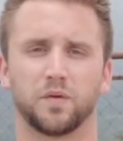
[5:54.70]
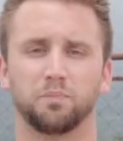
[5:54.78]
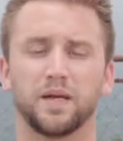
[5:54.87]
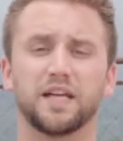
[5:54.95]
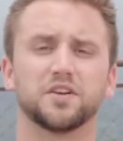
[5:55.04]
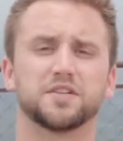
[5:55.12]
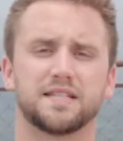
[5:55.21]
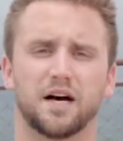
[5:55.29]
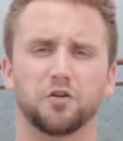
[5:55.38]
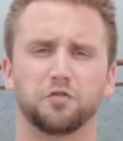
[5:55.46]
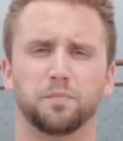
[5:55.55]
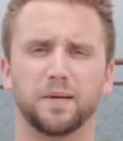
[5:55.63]
Be
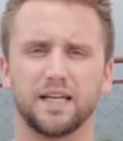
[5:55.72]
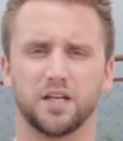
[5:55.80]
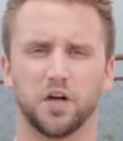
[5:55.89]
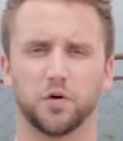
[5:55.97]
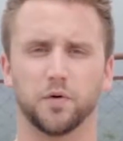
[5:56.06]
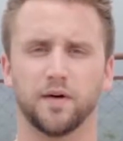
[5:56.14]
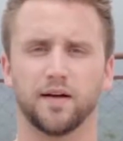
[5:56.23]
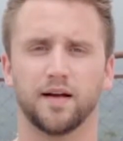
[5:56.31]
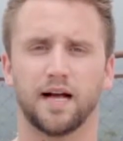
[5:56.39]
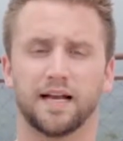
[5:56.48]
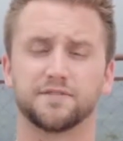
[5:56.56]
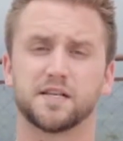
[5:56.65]
yourself, be you,
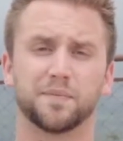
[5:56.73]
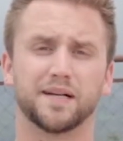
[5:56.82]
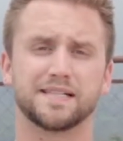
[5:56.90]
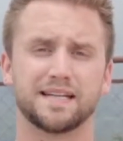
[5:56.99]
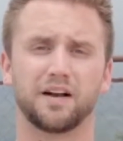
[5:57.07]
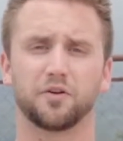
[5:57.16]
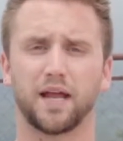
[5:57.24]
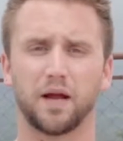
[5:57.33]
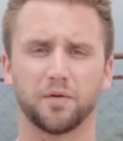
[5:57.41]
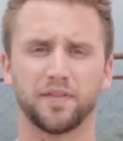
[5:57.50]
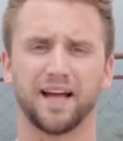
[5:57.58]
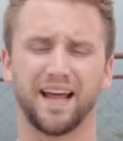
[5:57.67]
and if somebody's not okay
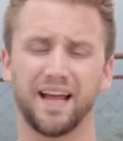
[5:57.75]
with that,